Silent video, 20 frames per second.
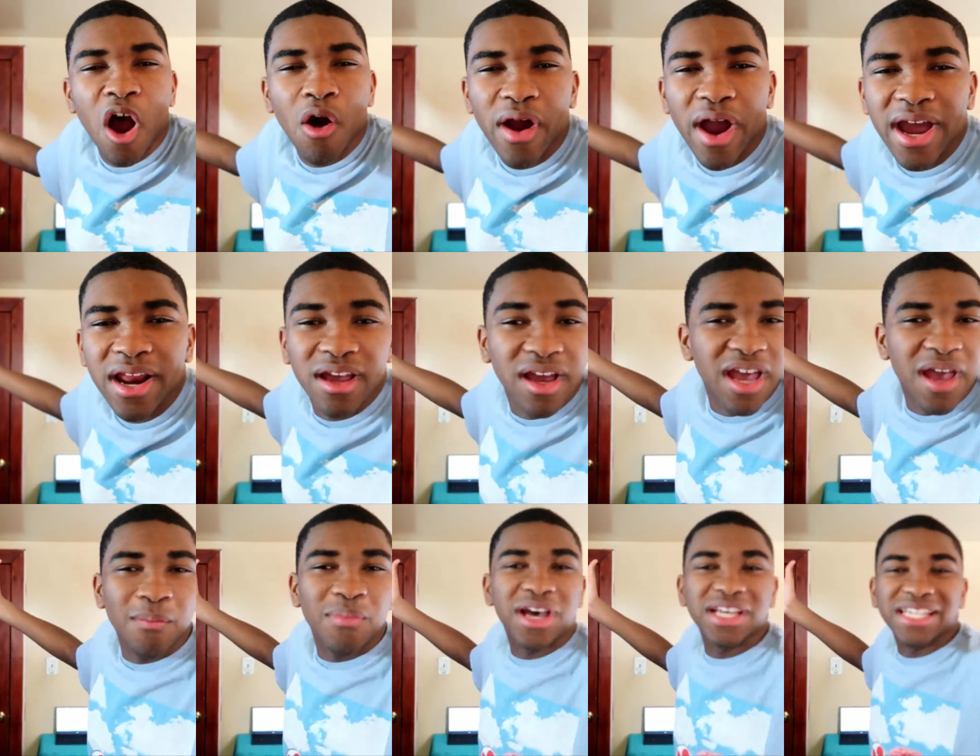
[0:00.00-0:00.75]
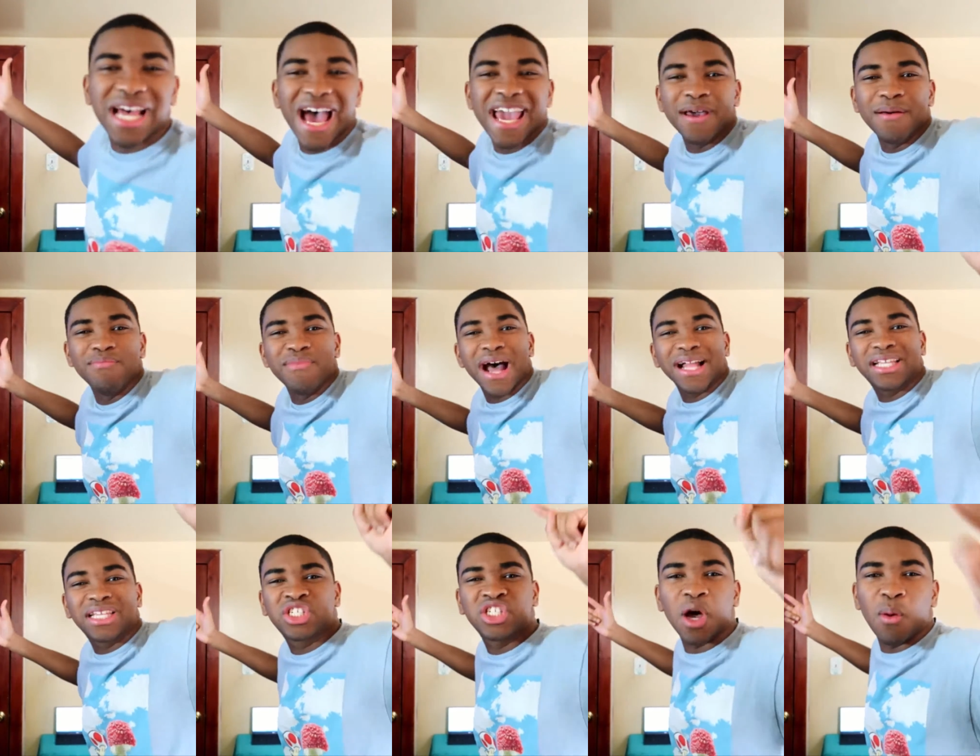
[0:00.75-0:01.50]
All right? Because I am
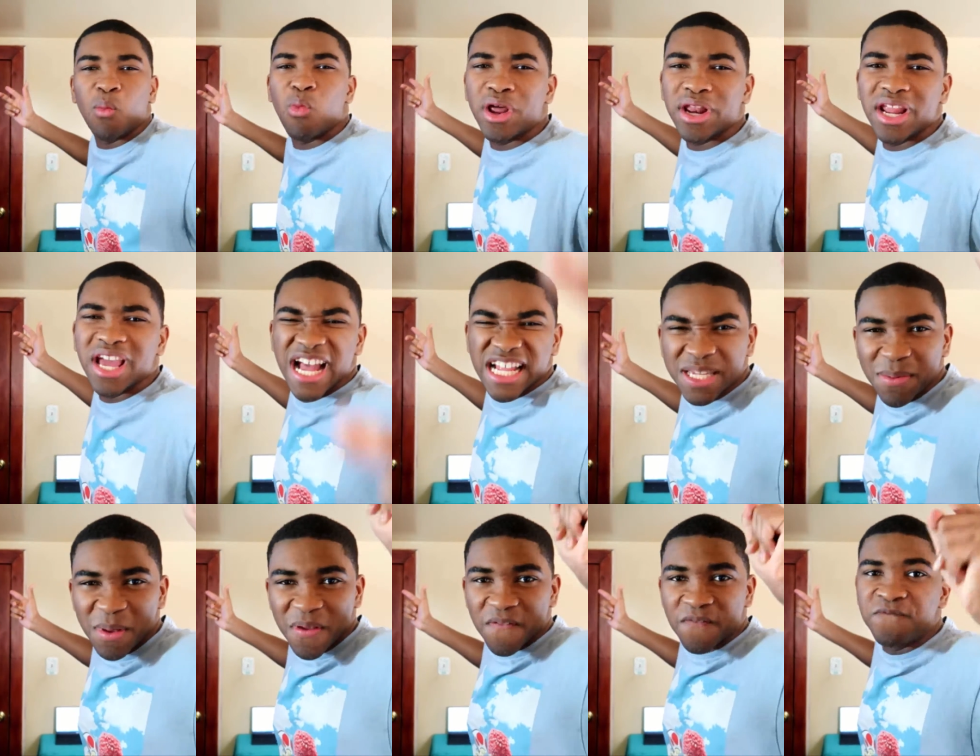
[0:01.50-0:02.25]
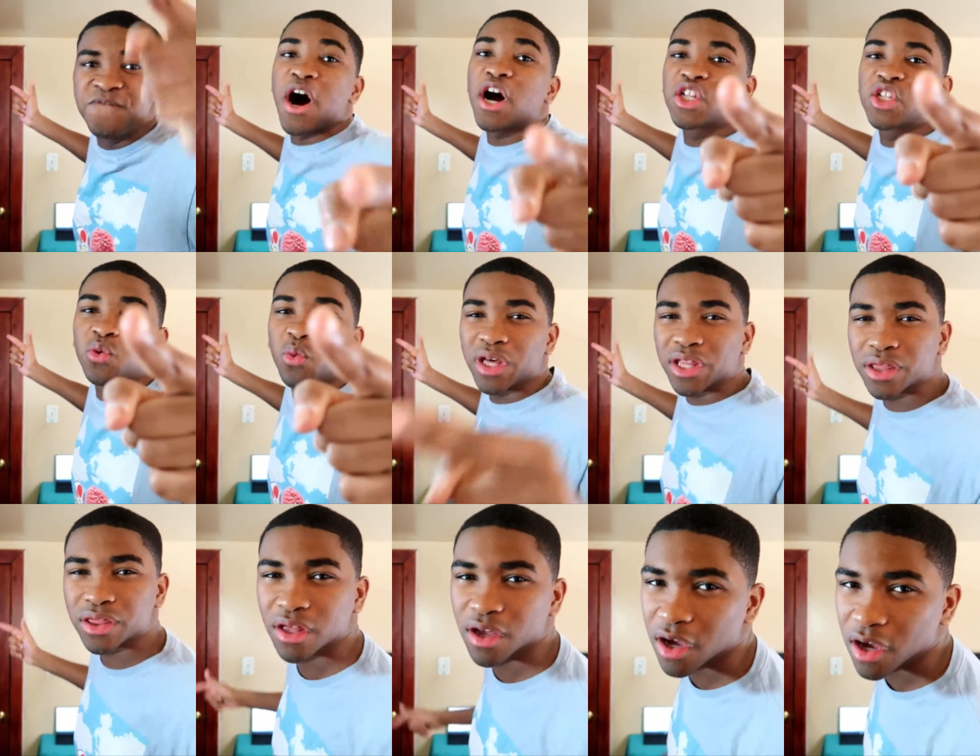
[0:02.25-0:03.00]
not someone to be fucked
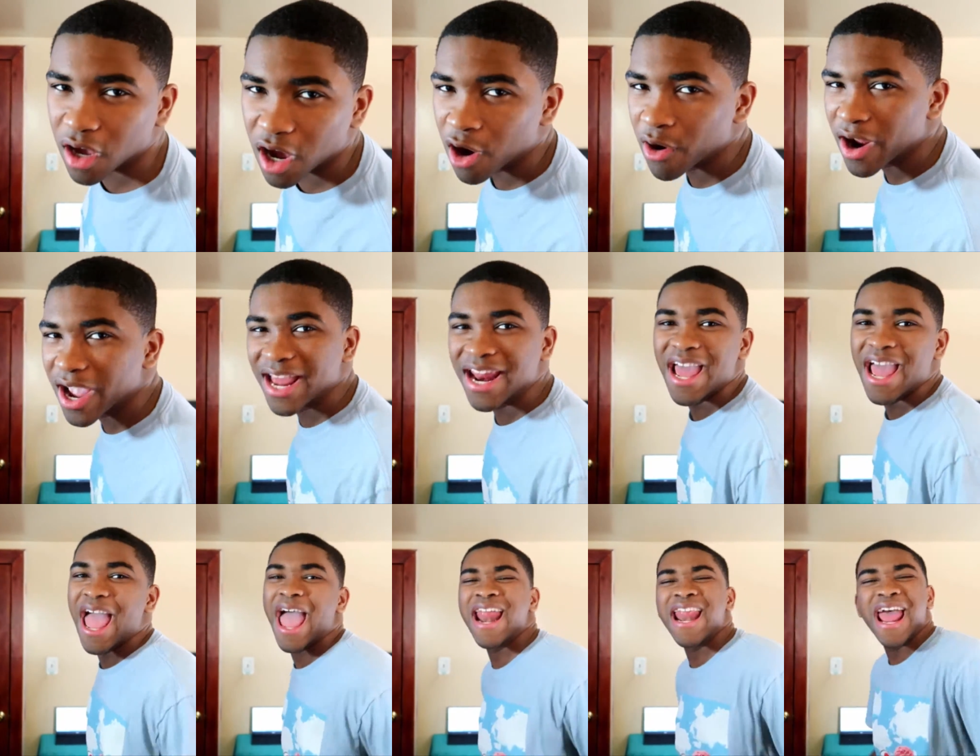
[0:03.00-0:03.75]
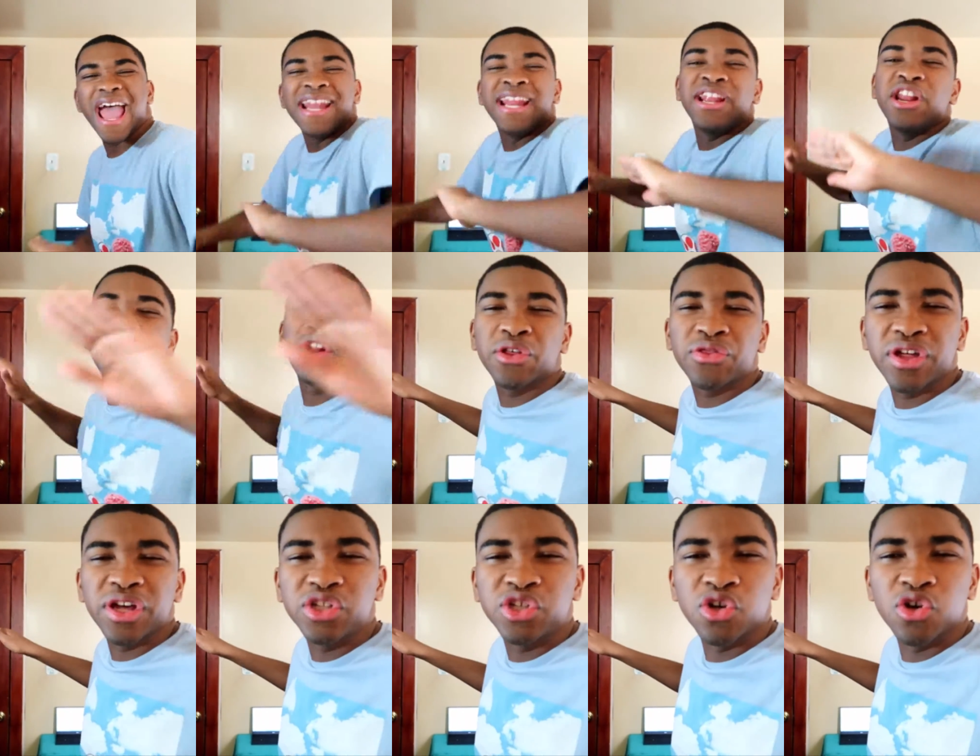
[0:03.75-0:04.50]
with. All right? And, and
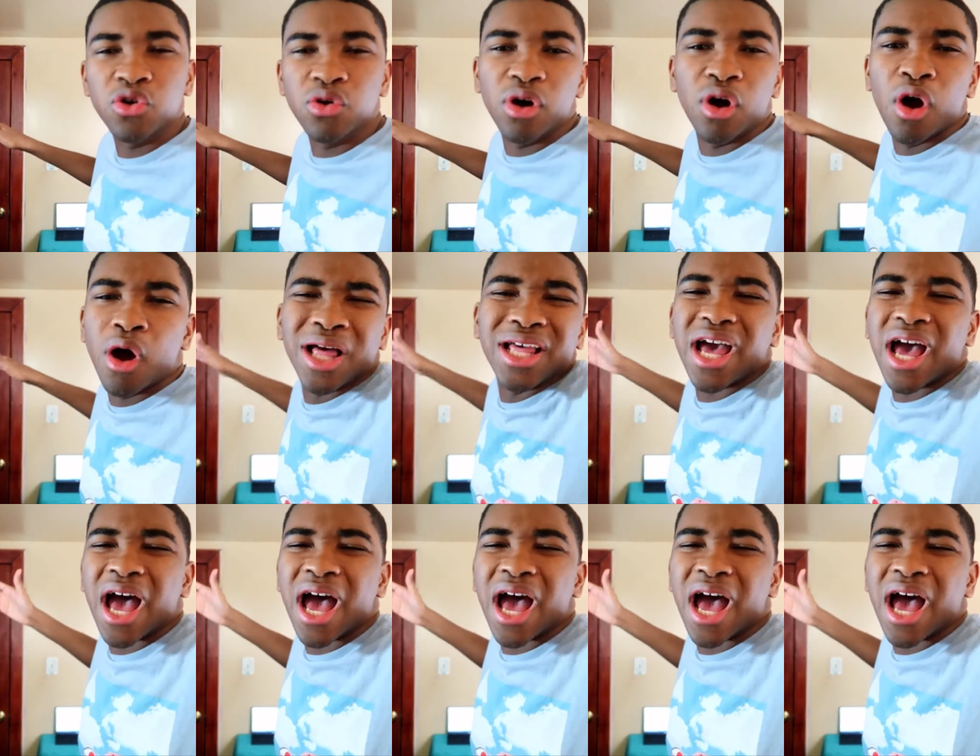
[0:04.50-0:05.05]
another thing, too,